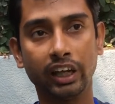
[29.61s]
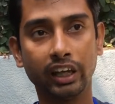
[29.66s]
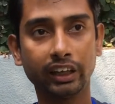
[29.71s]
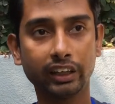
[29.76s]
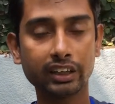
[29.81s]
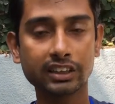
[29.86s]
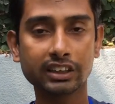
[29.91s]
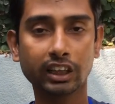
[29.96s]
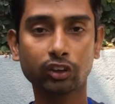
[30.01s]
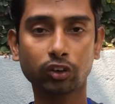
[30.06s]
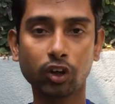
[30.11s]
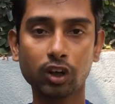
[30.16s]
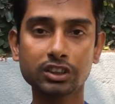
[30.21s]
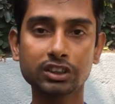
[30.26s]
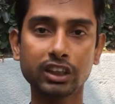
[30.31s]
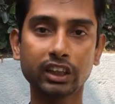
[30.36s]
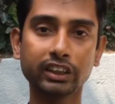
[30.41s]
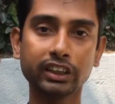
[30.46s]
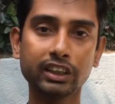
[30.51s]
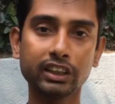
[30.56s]
It is a
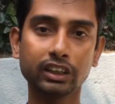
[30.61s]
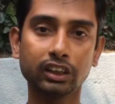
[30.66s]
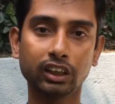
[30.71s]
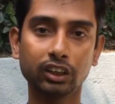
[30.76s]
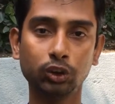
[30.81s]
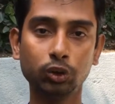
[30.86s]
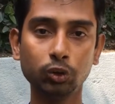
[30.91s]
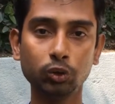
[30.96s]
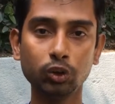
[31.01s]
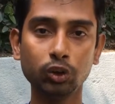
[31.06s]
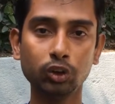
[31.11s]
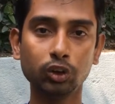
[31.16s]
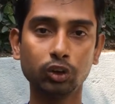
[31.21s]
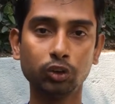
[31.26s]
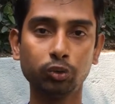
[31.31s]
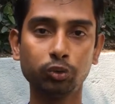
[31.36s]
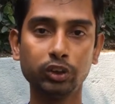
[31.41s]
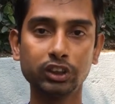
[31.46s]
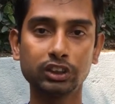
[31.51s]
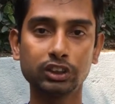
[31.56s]
cross-cutting tool
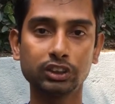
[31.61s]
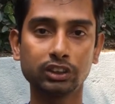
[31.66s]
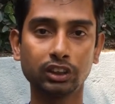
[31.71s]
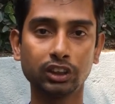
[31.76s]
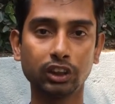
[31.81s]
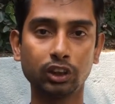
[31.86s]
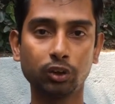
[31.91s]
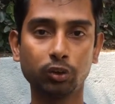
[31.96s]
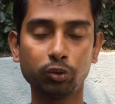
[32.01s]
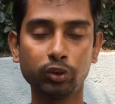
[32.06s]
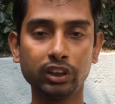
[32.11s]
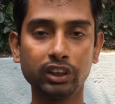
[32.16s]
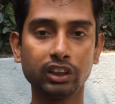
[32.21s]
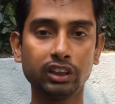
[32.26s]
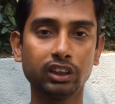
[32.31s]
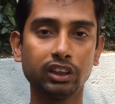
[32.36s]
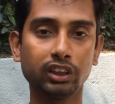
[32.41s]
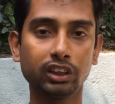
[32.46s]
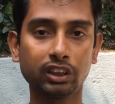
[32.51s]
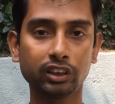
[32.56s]
which uh,
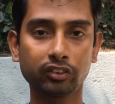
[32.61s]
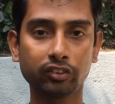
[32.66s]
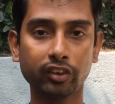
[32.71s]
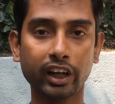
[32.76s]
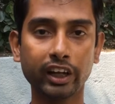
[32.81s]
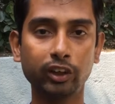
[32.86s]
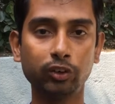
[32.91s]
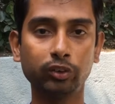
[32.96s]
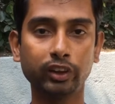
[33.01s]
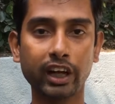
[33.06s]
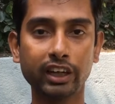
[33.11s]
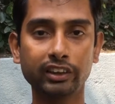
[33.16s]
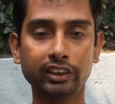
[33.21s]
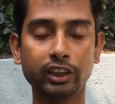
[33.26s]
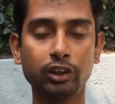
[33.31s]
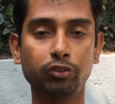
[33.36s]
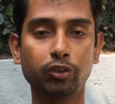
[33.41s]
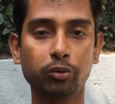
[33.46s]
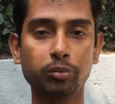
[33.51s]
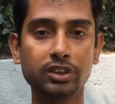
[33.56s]
we try to gather
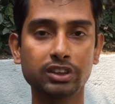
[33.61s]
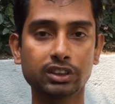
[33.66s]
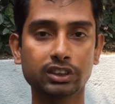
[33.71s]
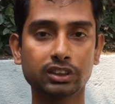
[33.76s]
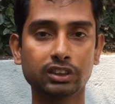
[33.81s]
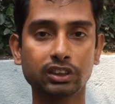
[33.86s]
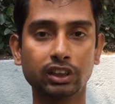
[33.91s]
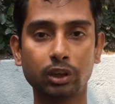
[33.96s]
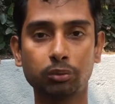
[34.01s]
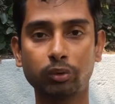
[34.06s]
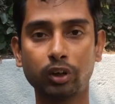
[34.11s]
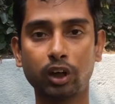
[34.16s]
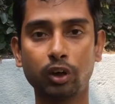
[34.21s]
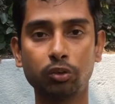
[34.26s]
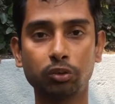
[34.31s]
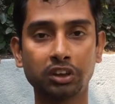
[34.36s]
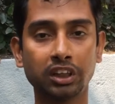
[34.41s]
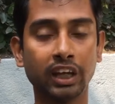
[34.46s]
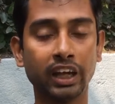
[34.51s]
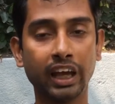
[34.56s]
information
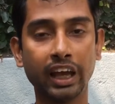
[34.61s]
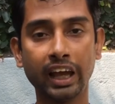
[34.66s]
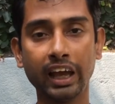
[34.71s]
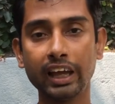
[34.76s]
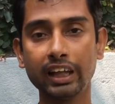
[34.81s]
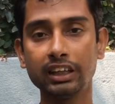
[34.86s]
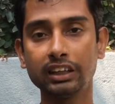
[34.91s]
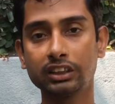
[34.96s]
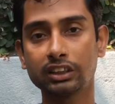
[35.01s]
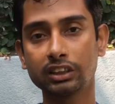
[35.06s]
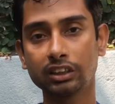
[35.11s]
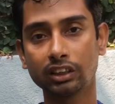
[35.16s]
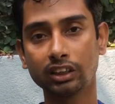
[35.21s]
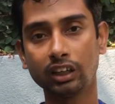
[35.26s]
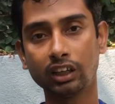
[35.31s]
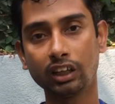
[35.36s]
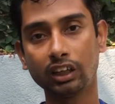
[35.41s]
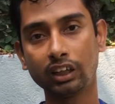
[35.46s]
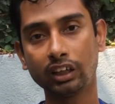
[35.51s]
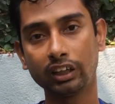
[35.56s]
about health,
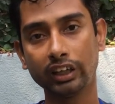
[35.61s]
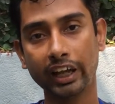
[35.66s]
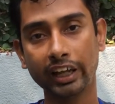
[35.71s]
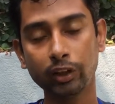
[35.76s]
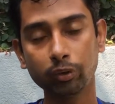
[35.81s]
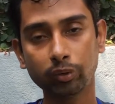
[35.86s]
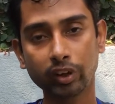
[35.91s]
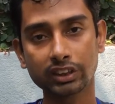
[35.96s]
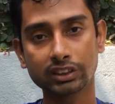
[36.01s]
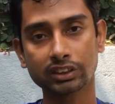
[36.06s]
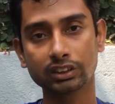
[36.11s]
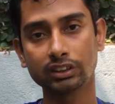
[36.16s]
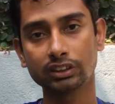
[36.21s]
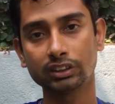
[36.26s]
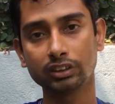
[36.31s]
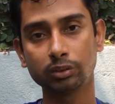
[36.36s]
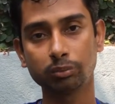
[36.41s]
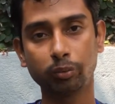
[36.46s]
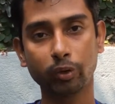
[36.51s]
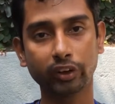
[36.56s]
uh,
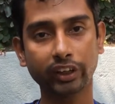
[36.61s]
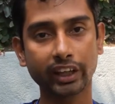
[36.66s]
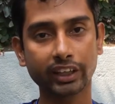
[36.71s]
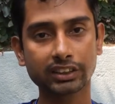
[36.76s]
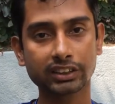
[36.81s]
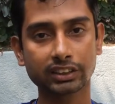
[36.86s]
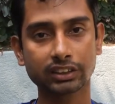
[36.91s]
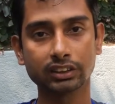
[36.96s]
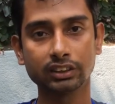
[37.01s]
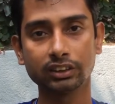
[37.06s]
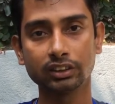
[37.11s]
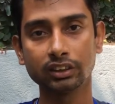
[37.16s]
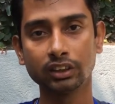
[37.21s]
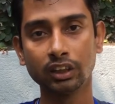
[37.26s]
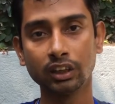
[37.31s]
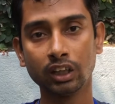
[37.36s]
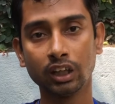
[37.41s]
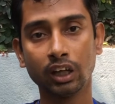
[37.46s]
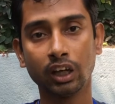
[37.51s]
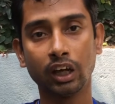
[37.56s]
education, protection,
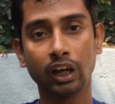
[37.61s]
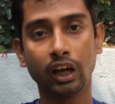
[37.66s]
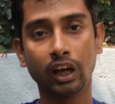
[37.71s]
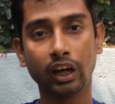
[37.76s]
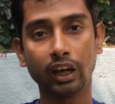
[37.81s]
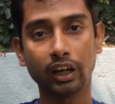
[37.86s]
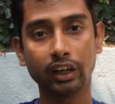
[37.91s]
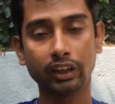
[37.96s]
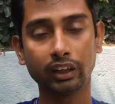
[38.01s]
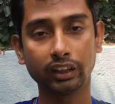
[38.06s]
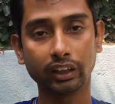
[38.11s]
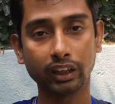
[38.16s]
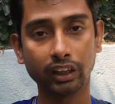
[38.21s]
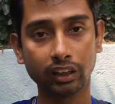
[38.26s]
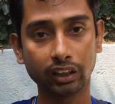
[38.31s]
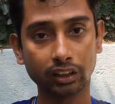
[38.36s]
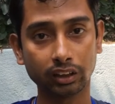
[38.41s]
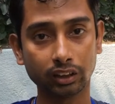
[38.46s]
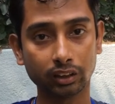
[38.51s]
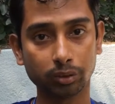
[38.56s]
and
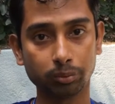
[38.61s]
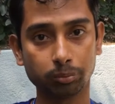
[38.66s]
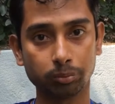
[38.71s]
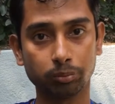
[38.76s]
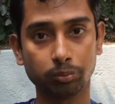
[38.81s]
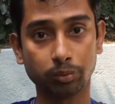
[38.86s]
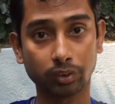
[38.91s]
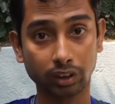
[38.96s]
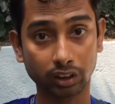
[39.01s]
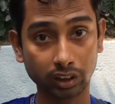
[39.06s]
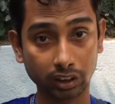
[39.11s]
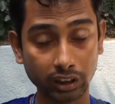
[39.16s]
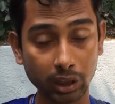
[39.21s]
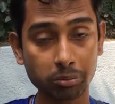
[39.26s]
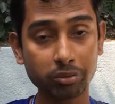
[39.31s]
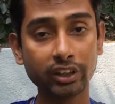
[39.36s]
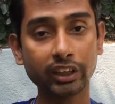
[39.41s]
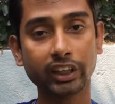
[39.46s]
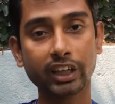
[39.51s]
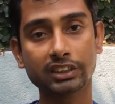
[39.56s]
uh,
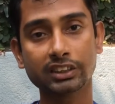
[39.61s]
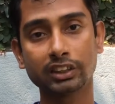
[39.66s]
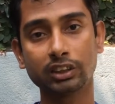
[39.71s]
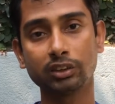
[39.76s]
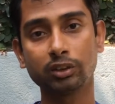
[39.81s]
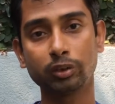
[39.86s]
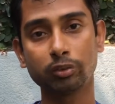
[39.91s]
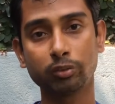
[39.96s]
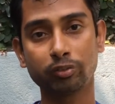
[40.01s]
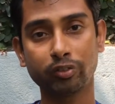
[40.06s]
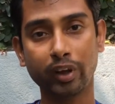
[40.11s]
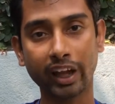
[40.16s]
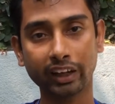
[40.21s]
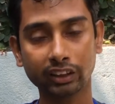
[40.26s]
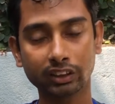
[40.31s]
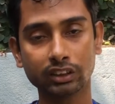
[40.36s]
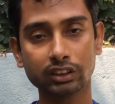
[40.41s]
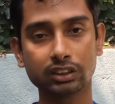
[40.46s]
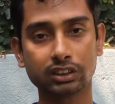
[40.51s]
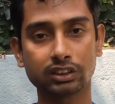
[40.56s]
communication
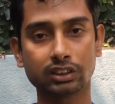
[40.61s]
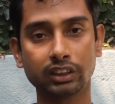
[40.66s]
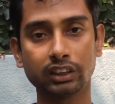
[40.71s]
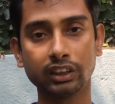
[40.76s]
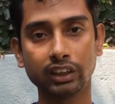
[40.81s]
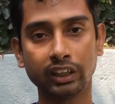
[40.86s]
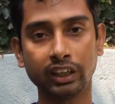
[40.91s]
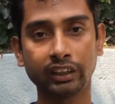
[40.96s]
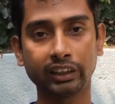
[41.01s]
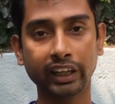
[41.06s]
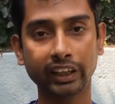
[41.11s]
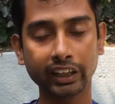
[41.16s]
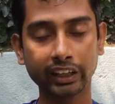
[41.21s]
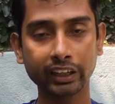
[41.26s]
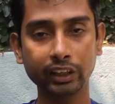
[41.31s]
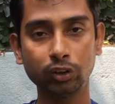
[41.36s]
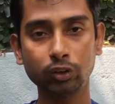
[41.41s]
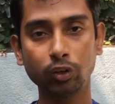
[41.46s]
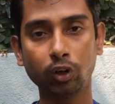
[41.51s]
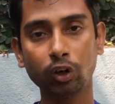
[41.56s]
factors, uh,
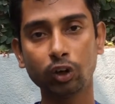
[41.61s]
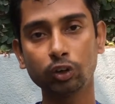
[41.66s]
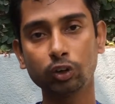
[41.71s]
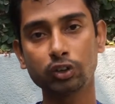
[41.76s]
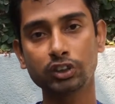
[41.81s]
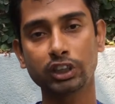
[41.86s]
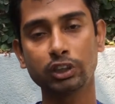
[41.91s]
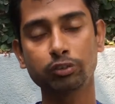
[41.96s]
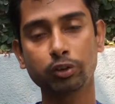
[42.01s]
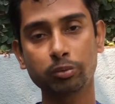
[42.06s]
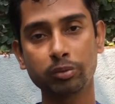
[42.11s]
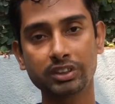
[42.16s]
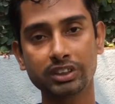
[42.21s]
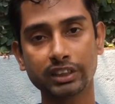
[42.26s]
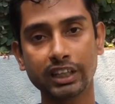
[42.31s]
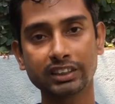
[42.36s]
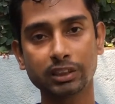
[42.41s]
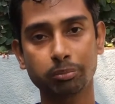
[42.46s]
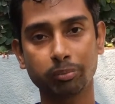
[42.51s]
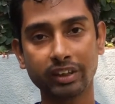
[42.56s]
taking into all those
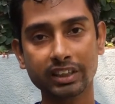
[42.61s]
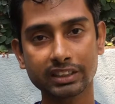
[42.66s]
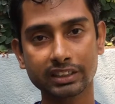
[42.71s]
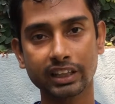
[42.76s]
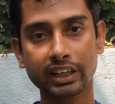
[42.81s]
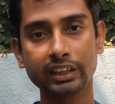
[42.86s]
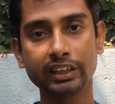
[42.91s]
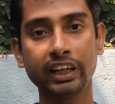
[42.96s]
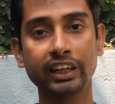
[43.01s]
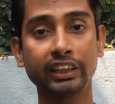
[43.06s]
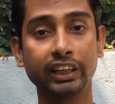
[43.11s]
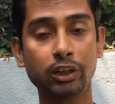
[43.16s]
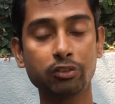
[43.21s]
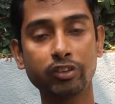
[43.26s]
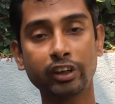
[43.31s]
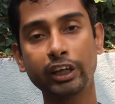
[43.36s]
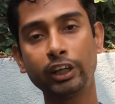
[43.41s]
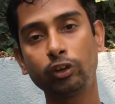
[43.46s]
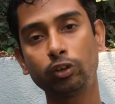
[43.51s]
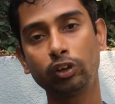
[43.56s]
information as a baseline and
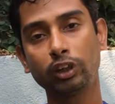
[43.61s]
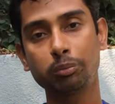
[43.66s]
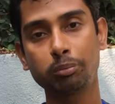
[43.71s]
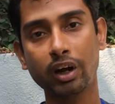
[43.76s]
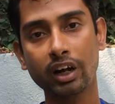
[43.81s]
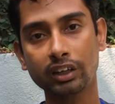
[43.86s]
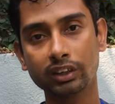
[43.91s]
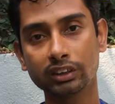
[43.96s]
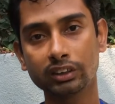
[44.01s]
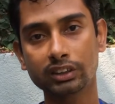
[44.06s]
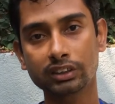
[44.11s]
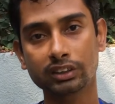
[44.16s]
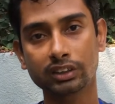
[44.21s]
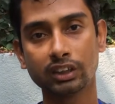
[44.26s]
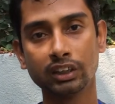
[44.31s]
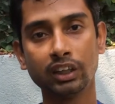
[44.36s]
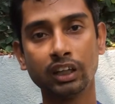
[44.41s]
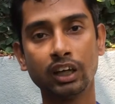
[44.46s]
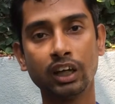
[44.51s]
giving it to the partners